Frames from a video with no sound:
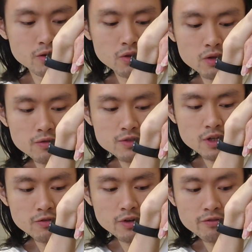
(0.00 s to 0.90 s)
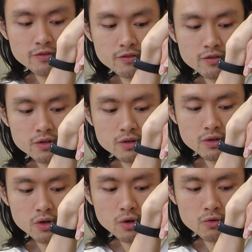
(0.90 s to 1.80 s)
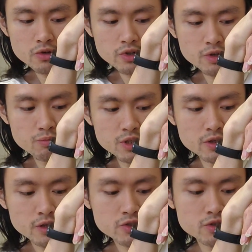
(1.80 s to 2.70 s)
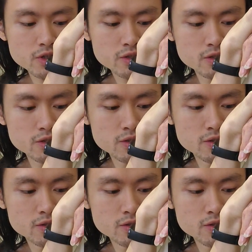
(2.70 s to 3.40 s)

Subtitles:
a lot of stuff have already been extracted.